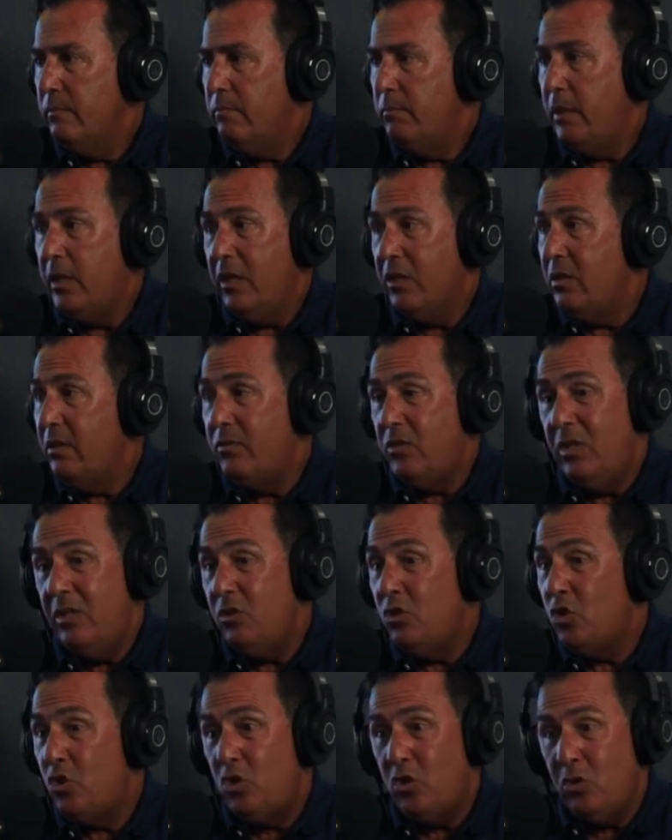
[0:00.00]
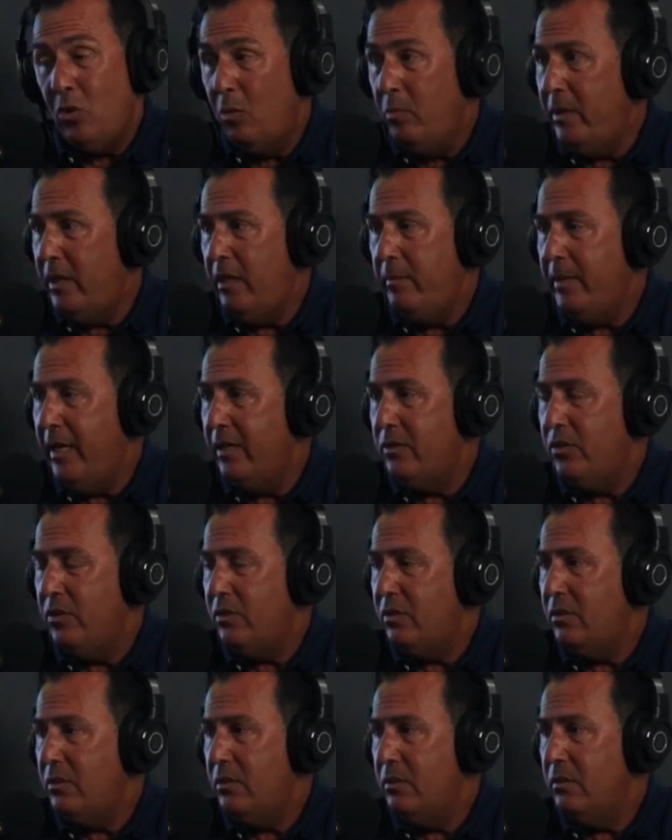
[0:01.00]
because I've seen so many
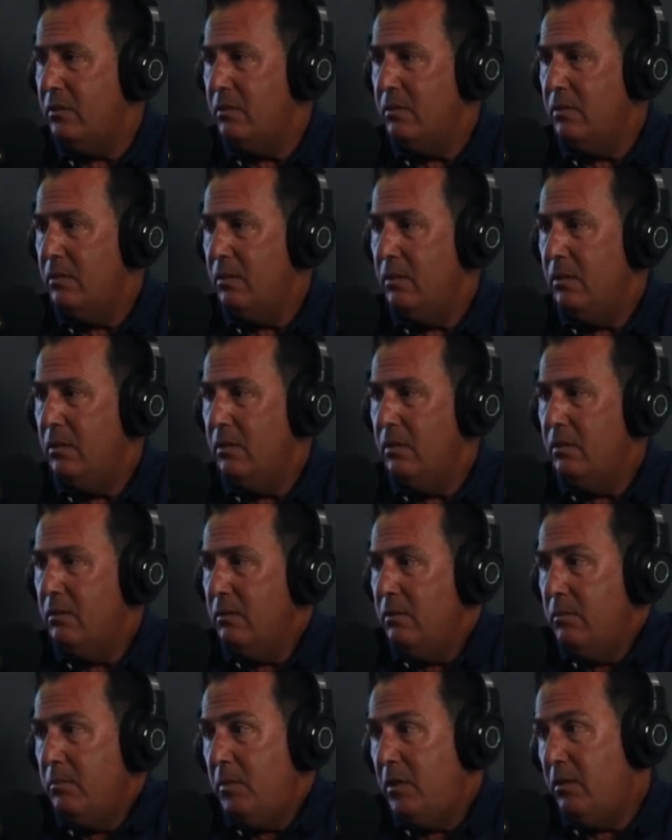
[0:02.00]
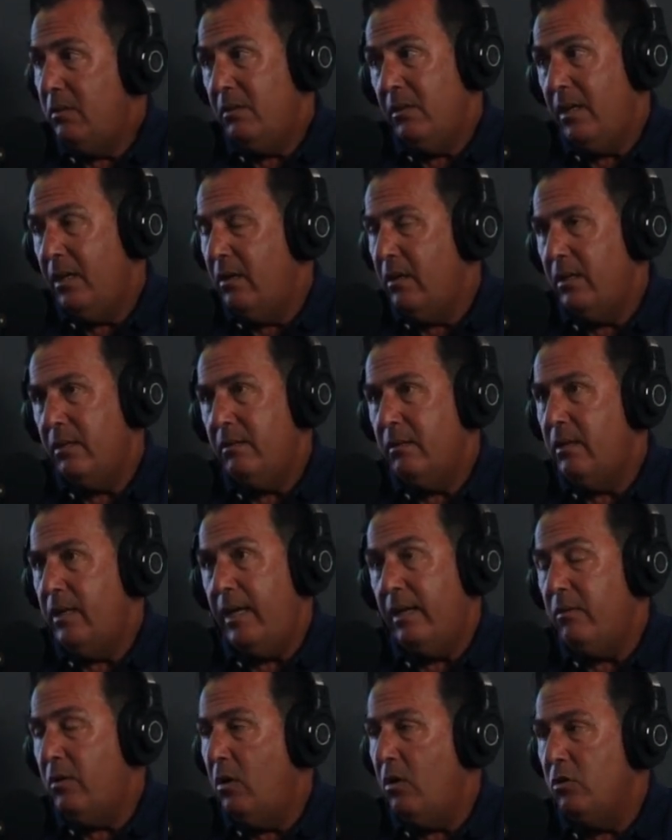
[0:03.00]
matches. You know,
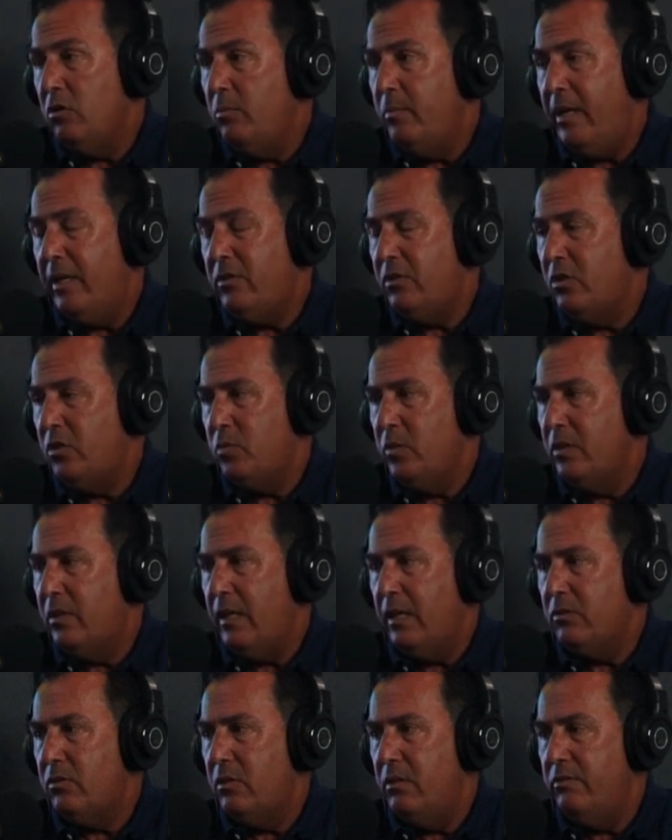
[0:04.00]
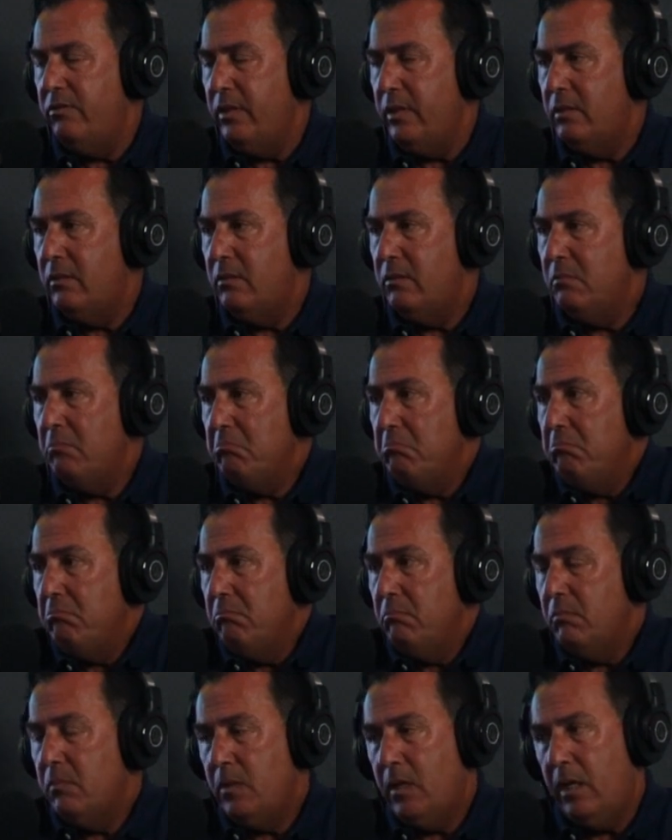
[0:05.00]
all the Masters 1000 events,
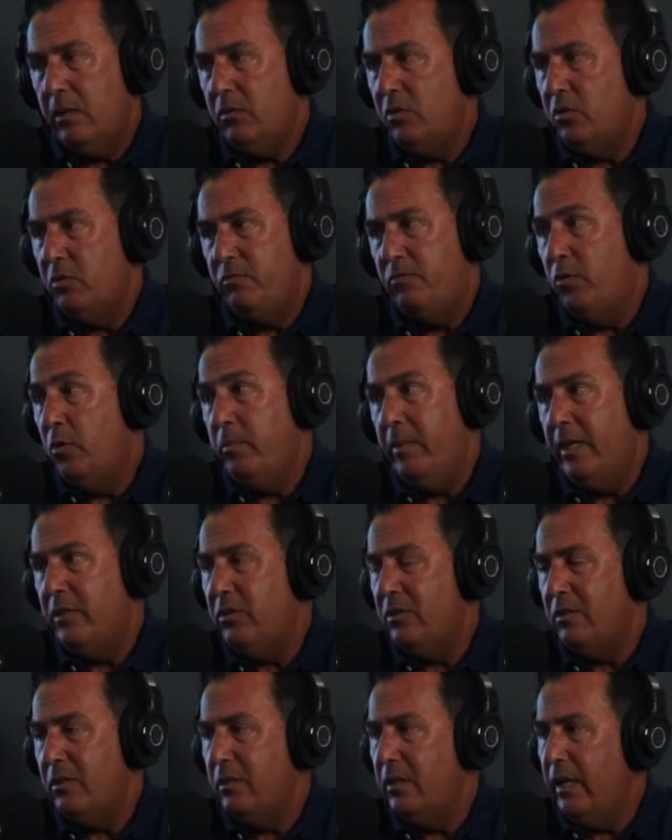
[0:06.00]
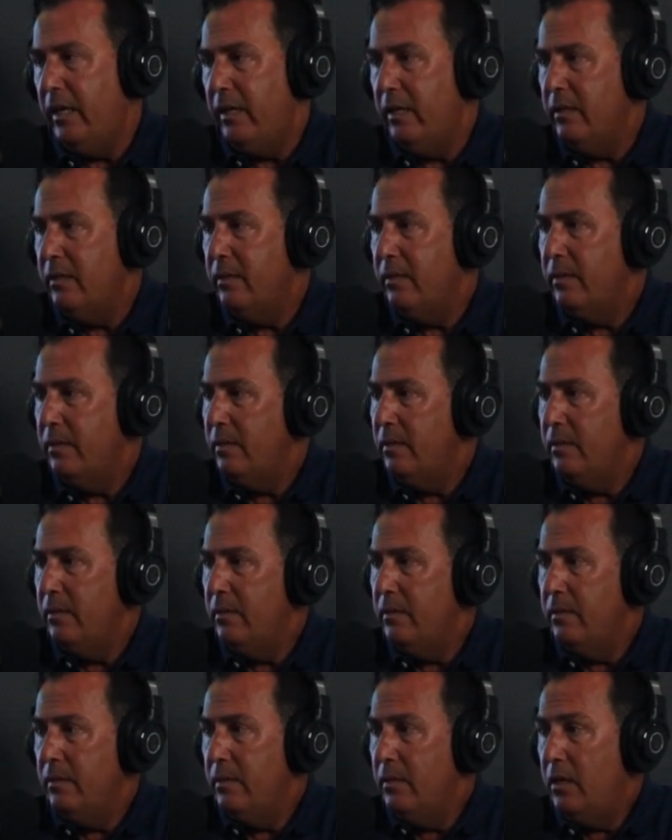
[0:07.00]
I would do 4 matches a day
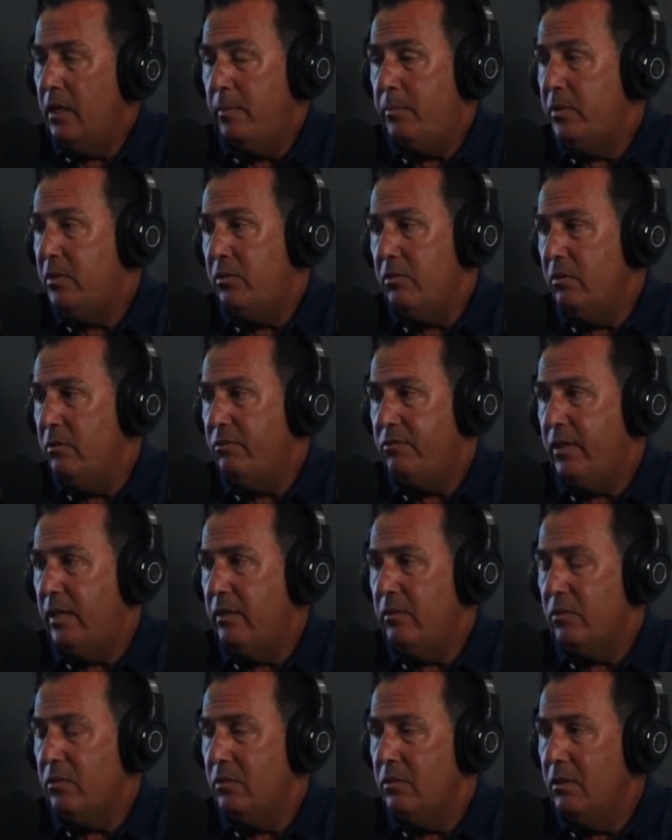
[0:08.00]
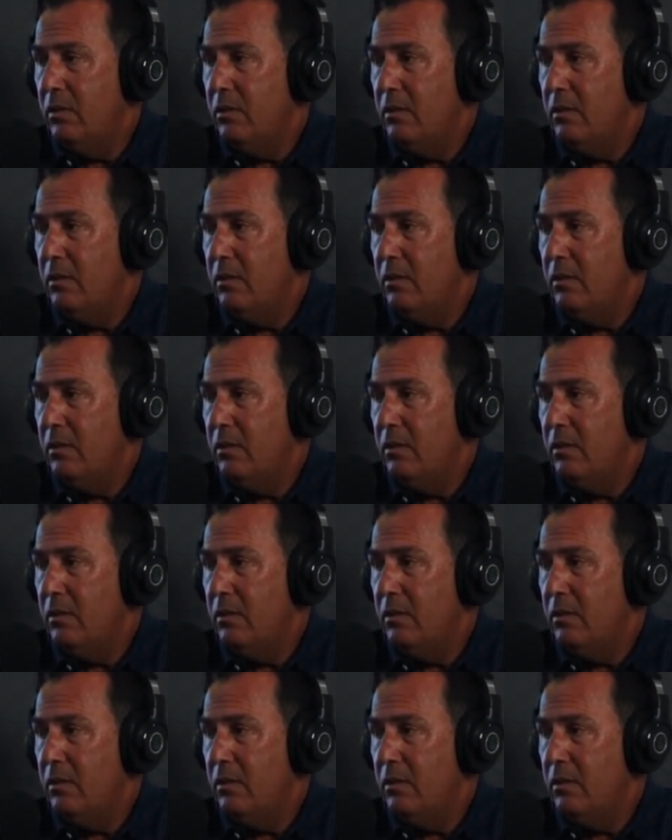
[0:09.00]
up until the finals.